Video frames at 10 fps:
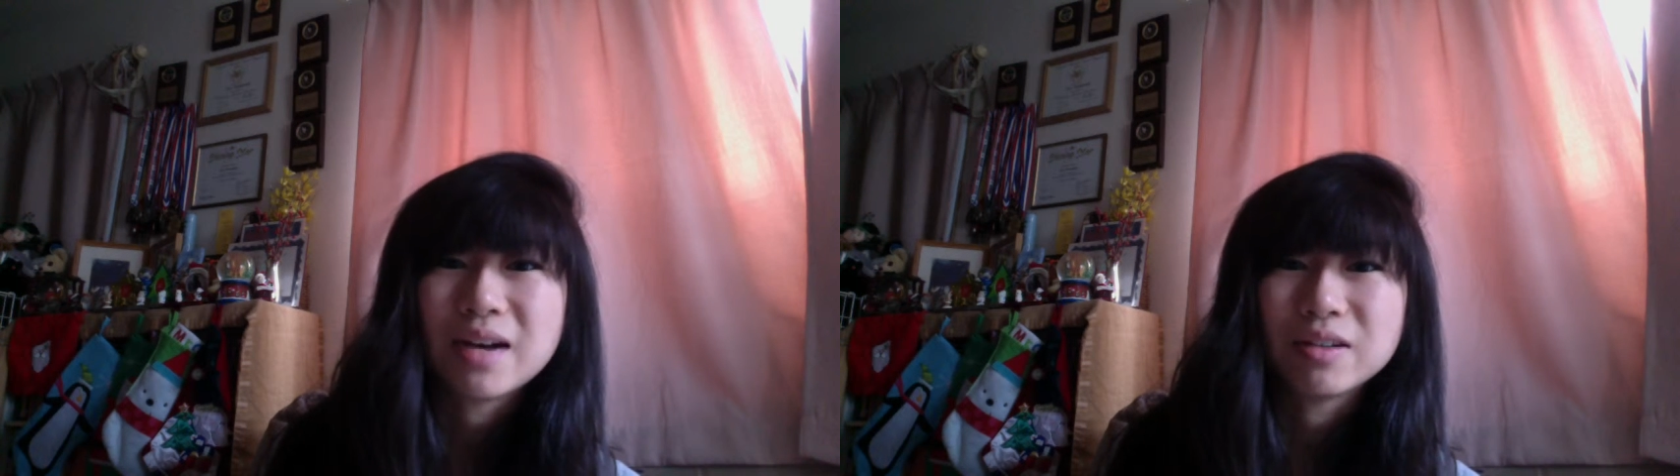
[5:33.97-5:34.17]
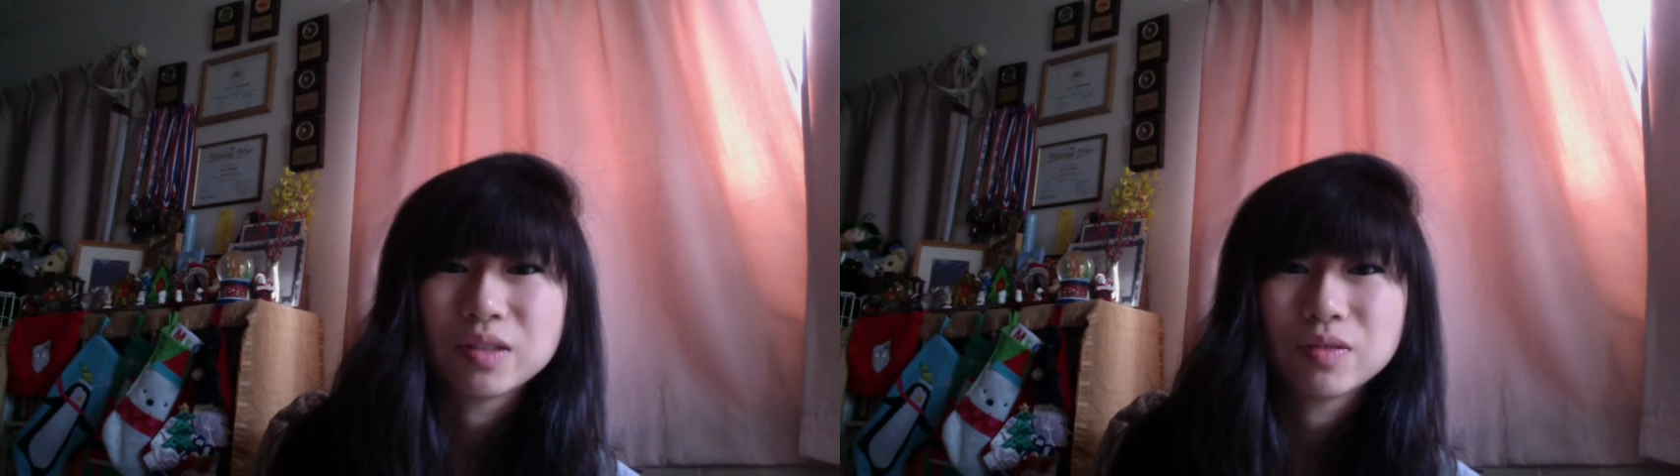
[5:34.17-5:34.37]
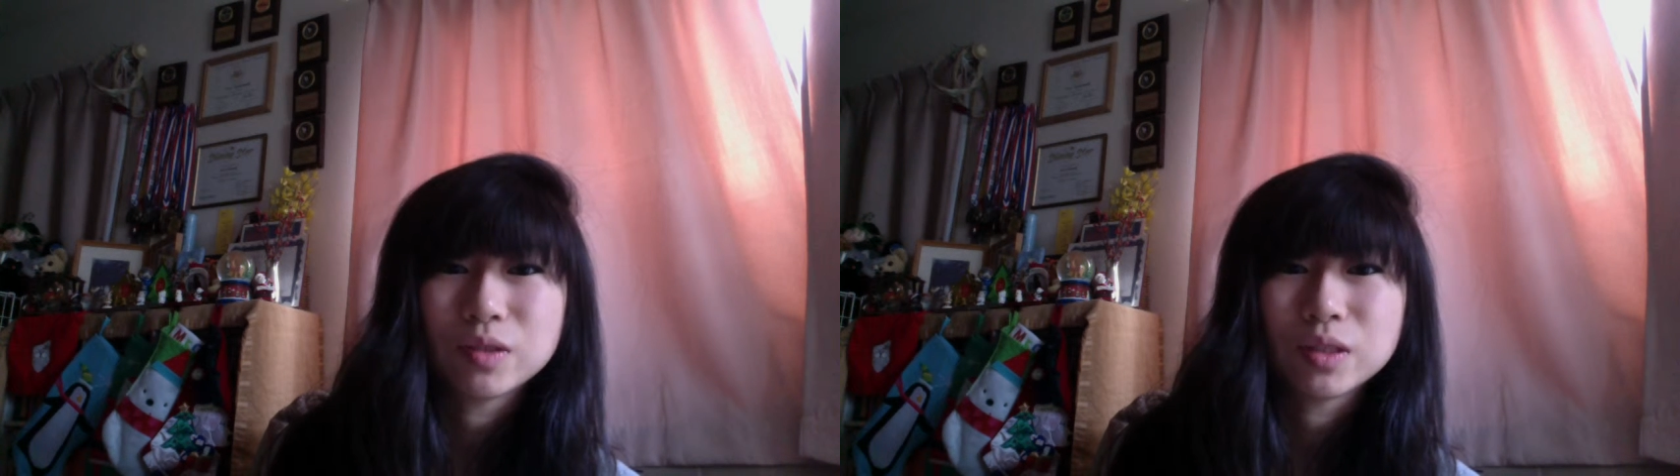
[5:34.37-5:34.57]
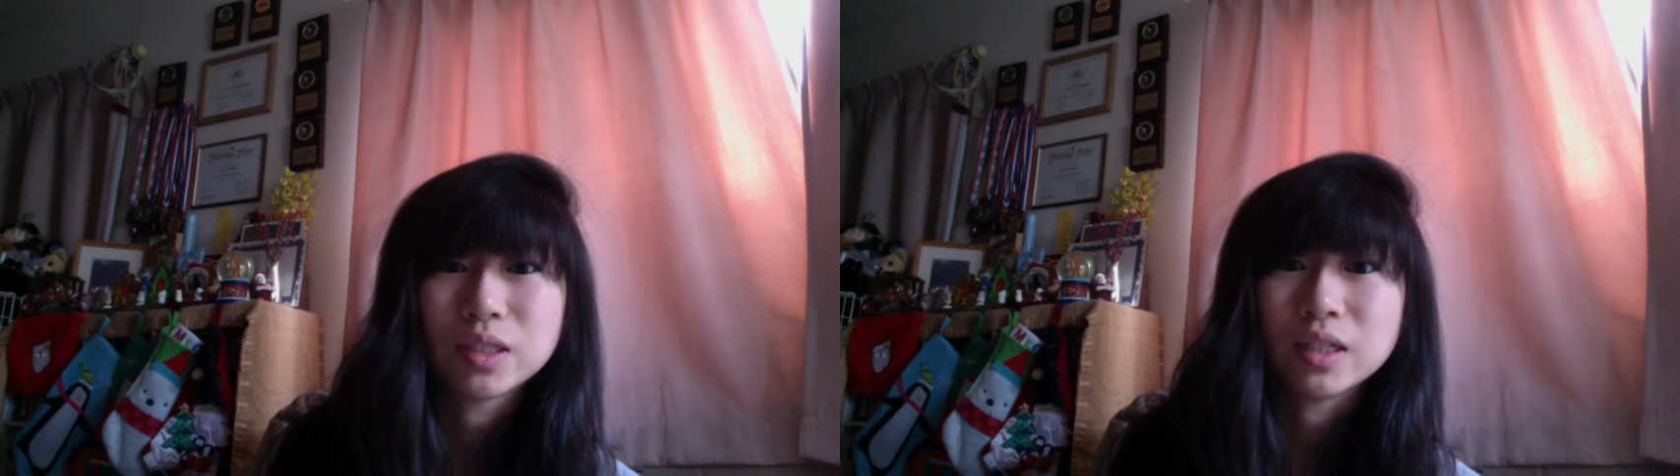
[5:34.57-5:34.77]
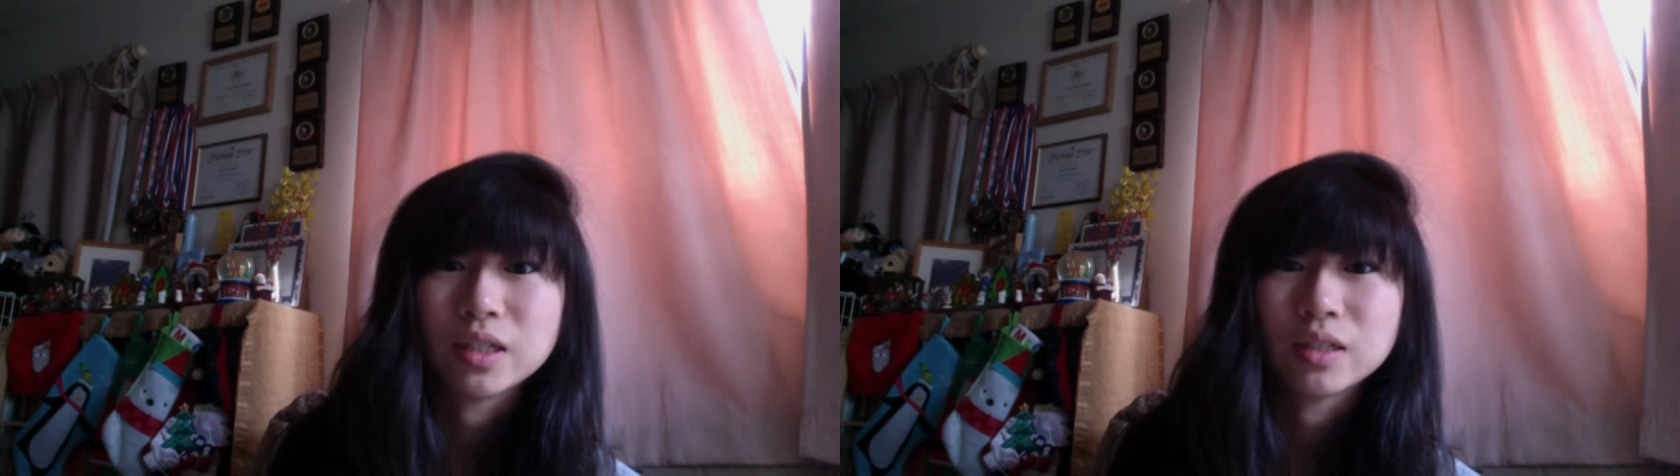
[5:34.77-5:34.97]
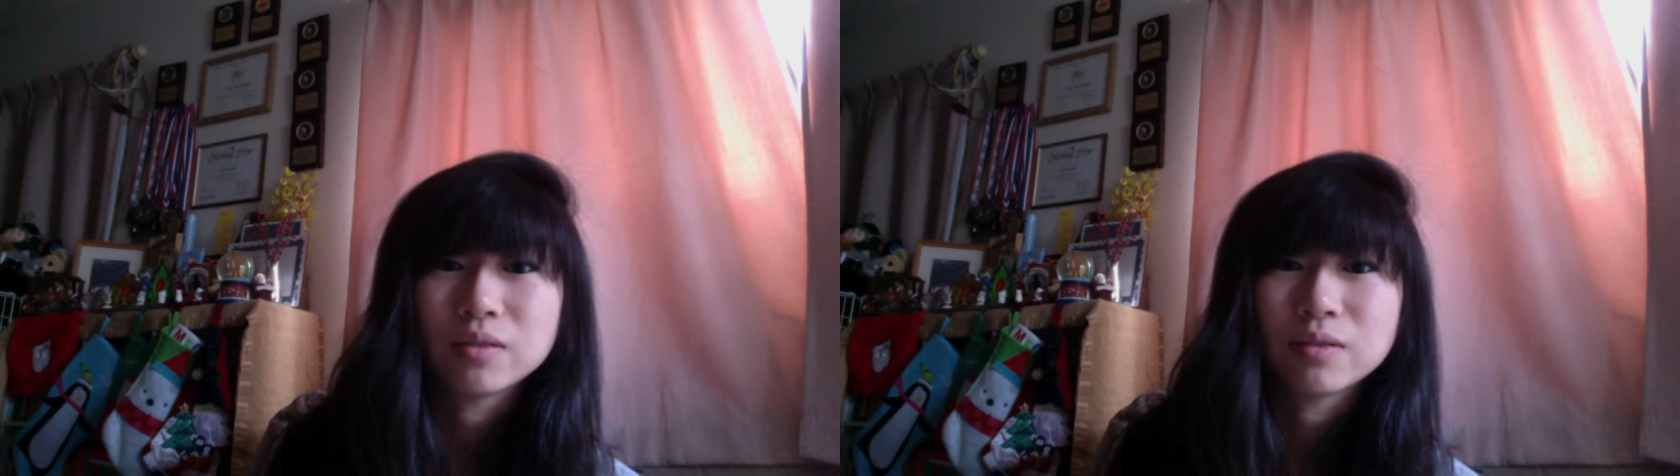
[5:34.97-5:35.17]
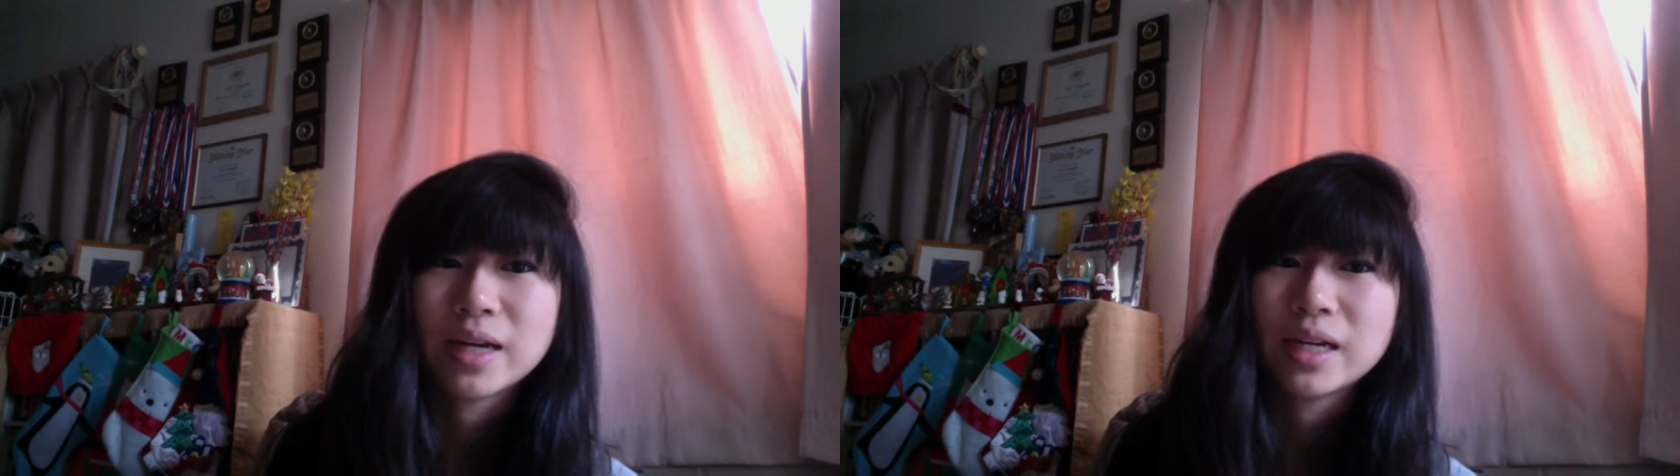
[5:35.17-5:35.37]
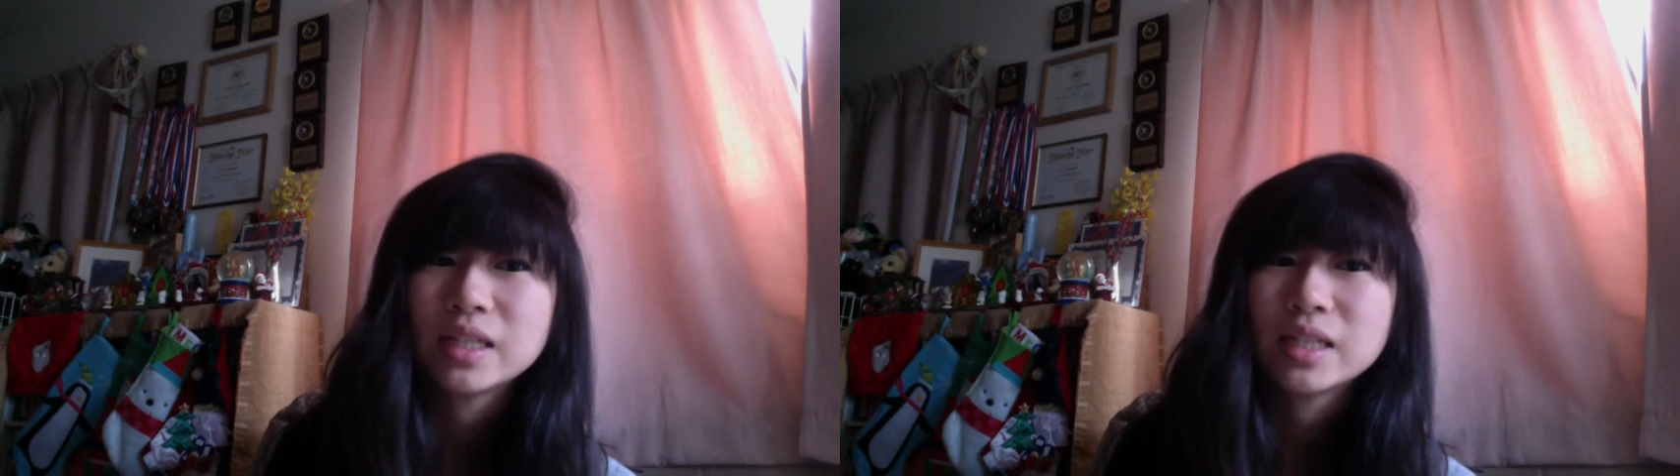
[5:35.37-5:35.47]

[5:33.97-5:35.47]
house for dinner, right?